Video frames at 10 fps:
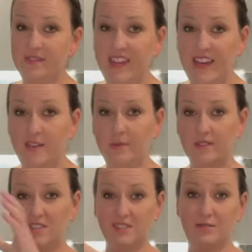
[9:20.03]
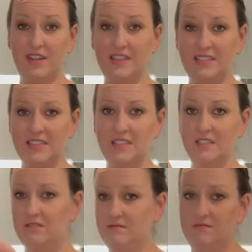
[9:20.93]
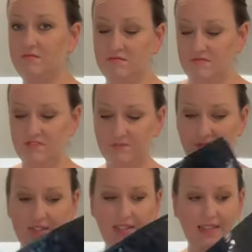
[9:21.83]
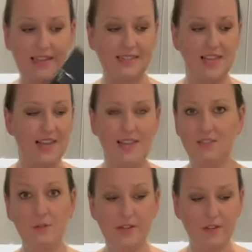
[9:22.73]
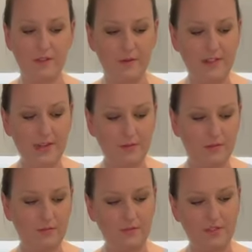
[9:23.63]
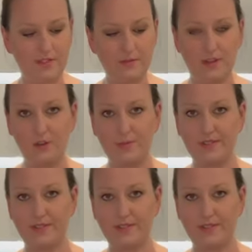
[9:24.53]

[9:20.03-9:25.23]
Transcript: the handle because it's quite handy to put it in there. It's so many of them available. So this one opens